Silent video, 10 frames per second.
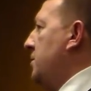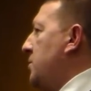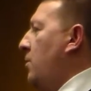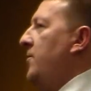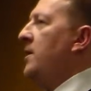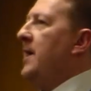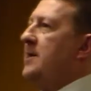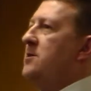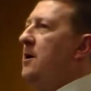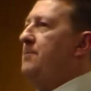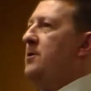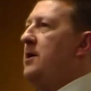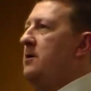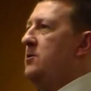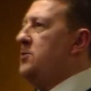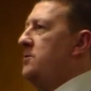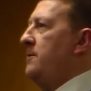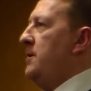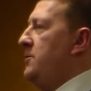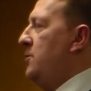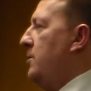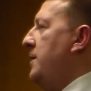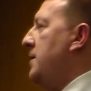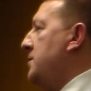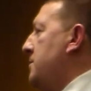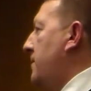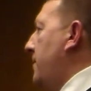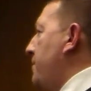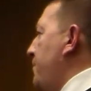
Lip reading: So over the last couple of years in doing this,